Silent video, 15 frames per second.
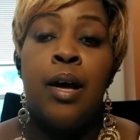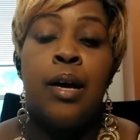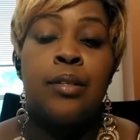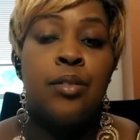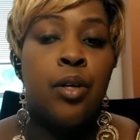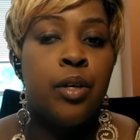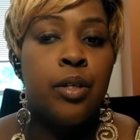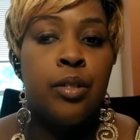I
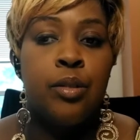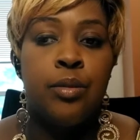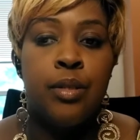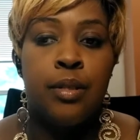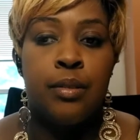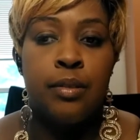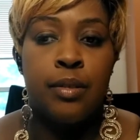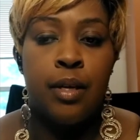started
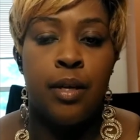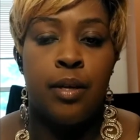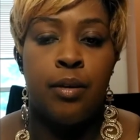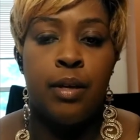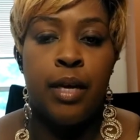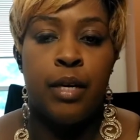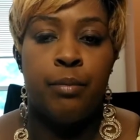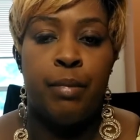using
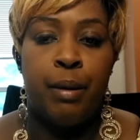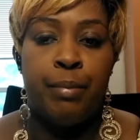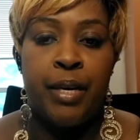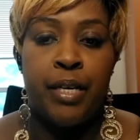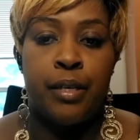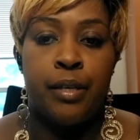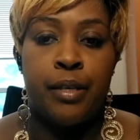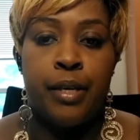Zelle out of my
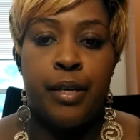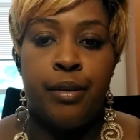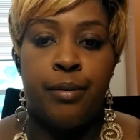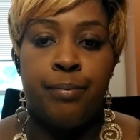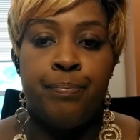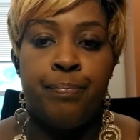bank account.